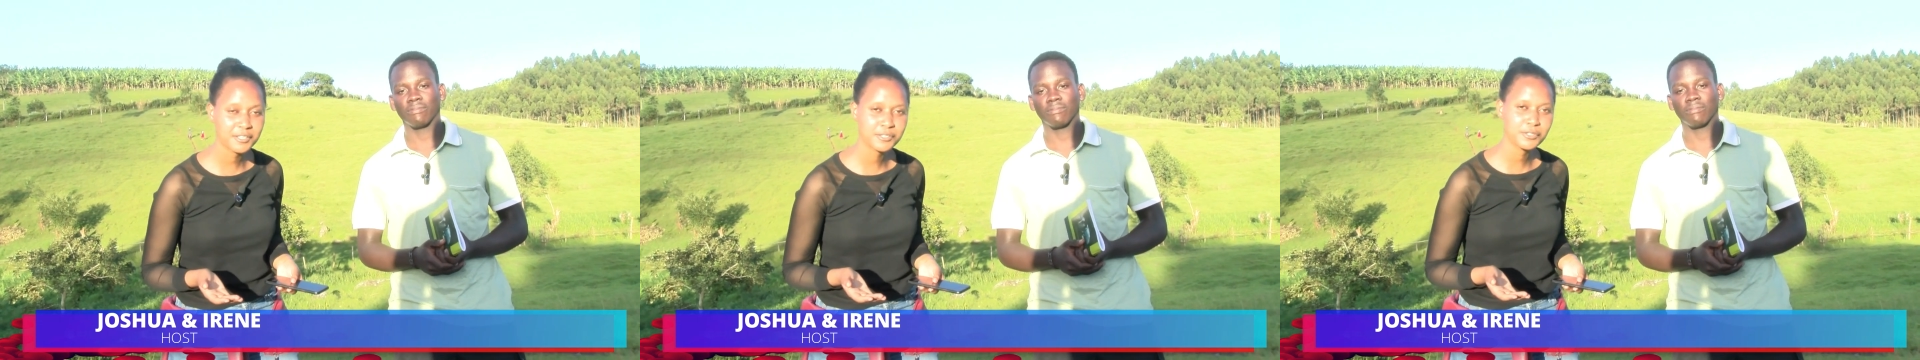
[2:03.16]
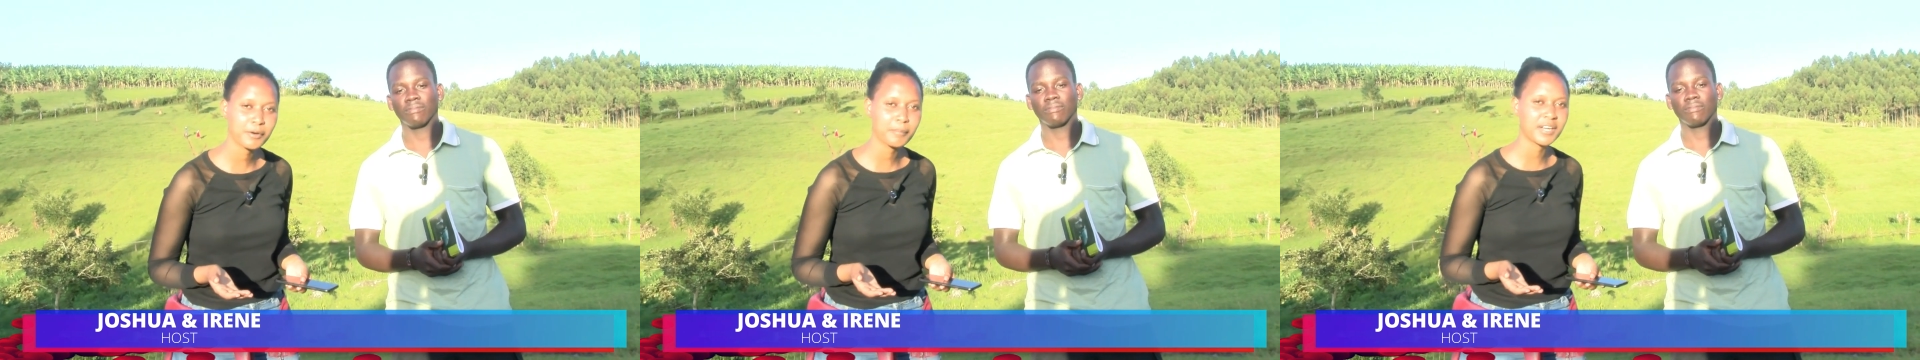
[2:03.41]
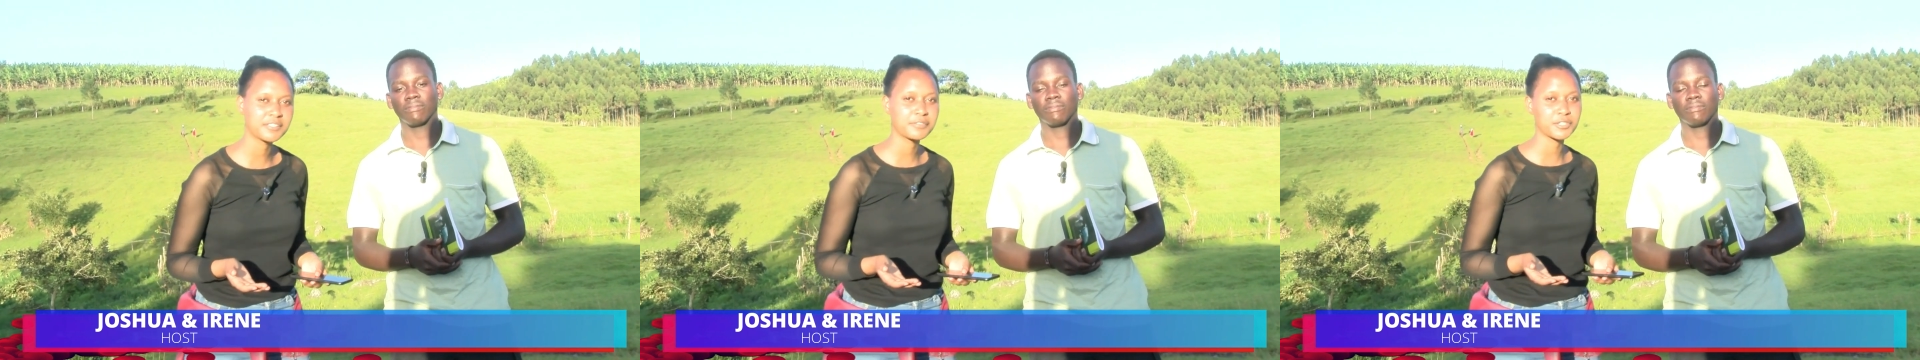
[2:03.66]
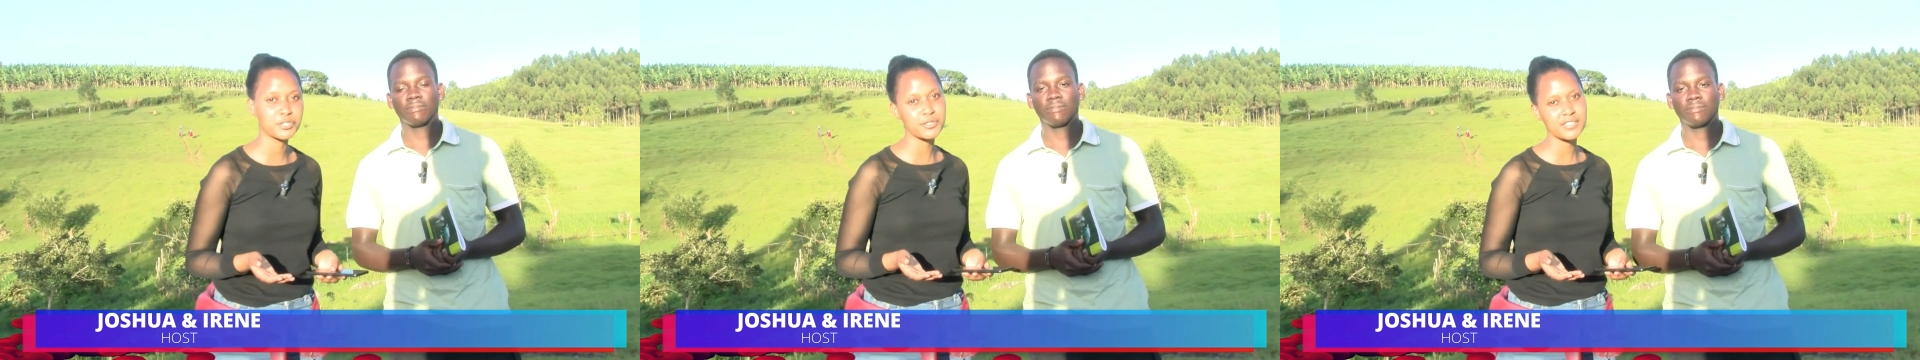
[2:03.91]
Speaker 1: thank you so
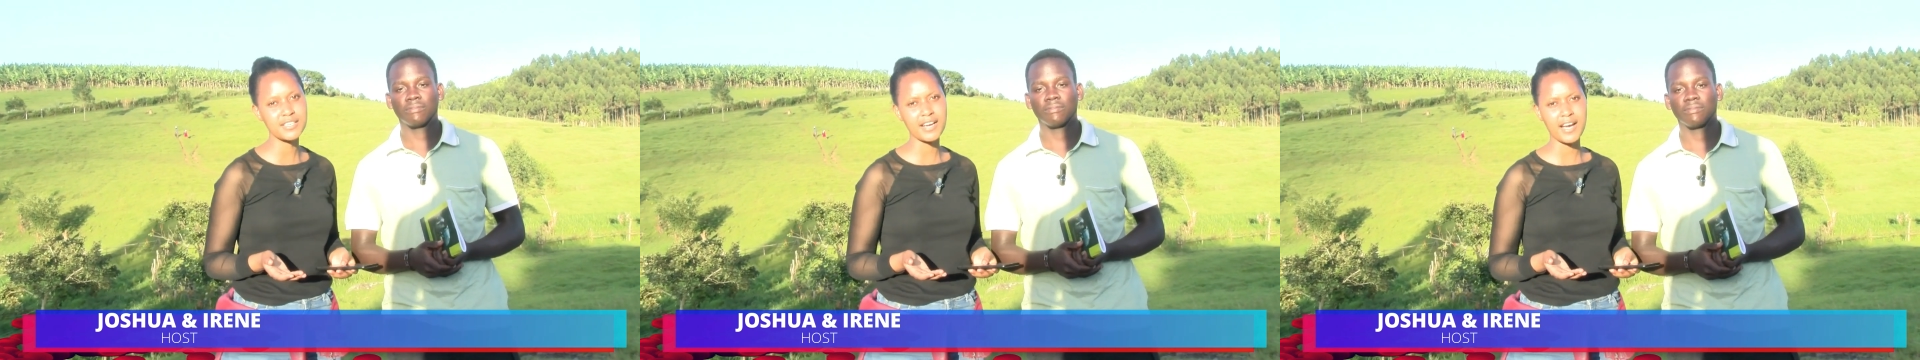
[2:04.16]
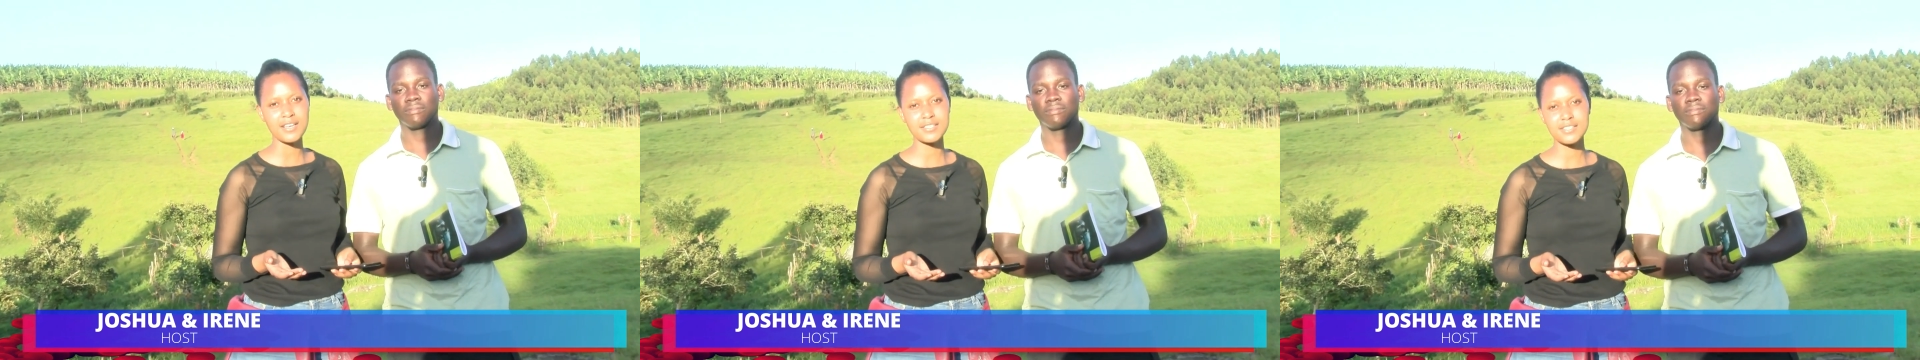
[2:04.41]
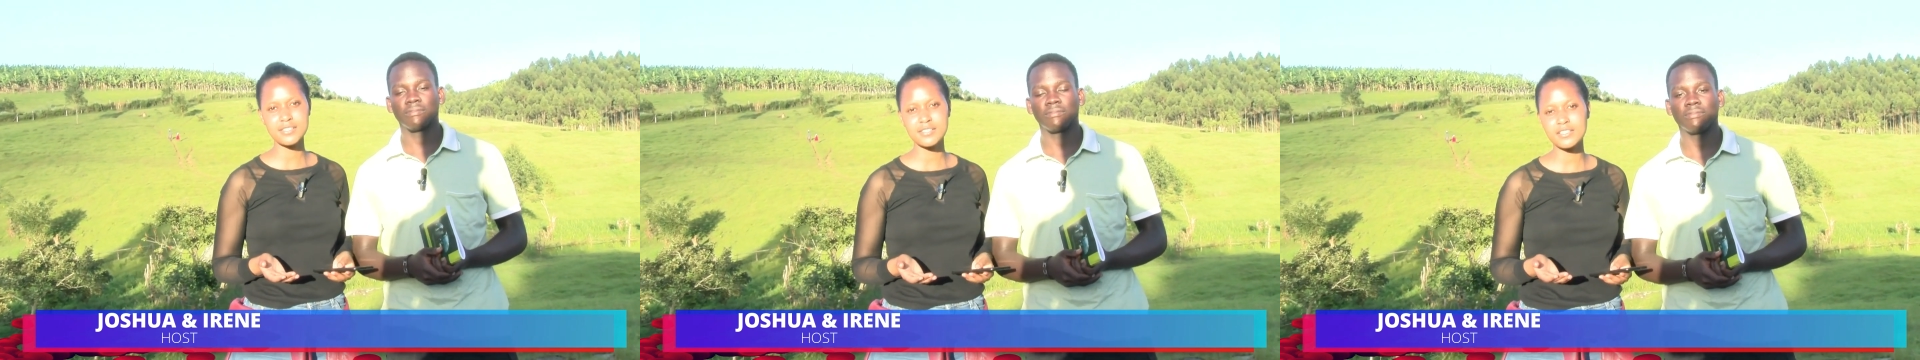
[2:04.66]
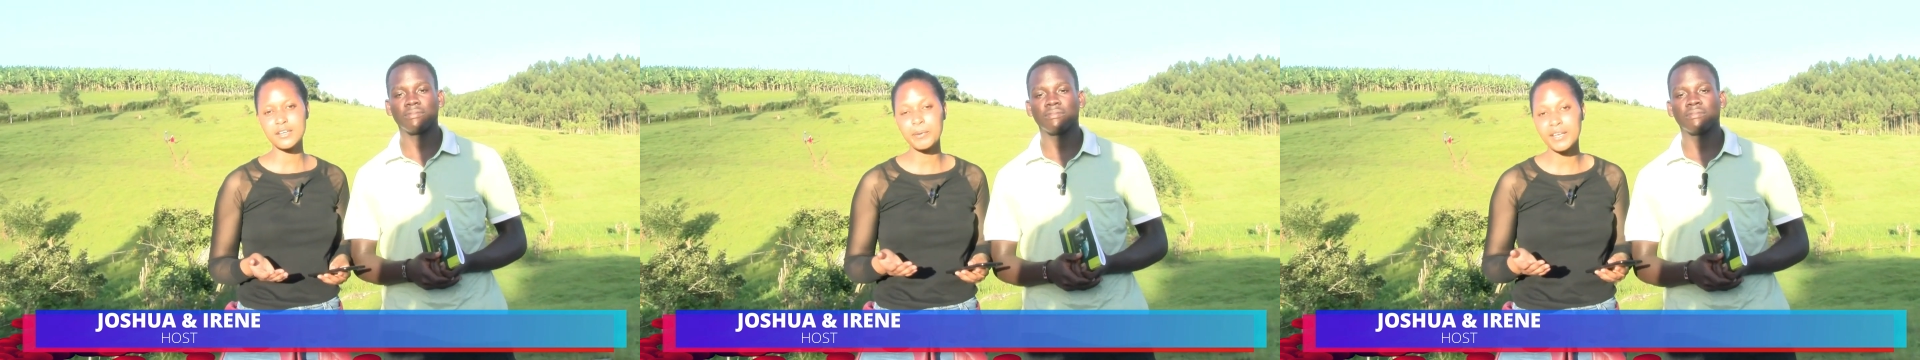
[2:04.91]
much for choosing
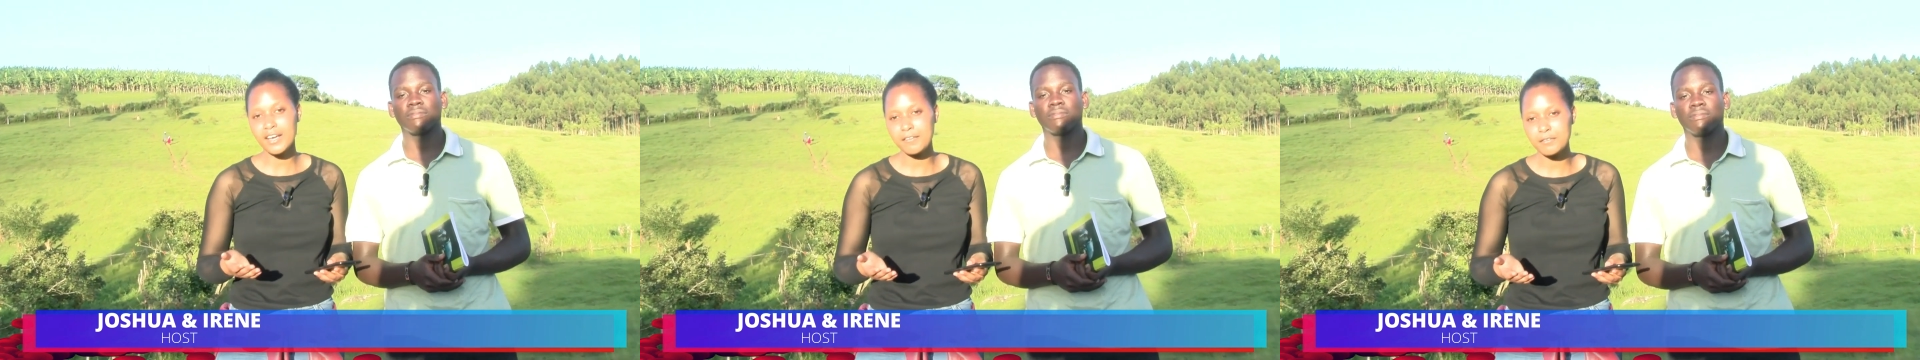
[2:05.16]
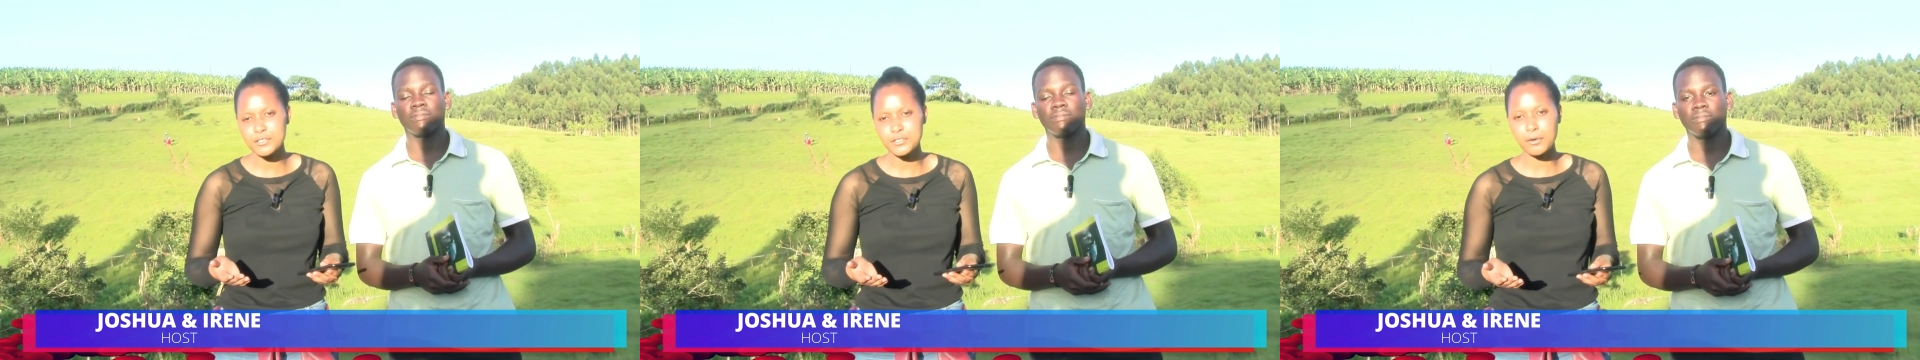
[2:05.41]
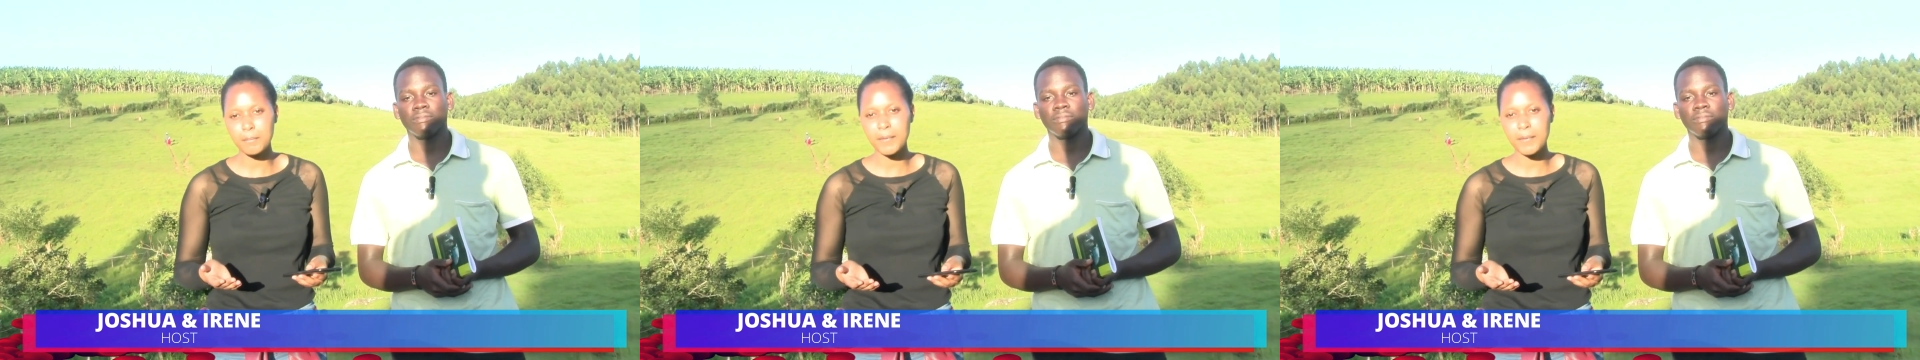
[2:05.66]
ICC. We love you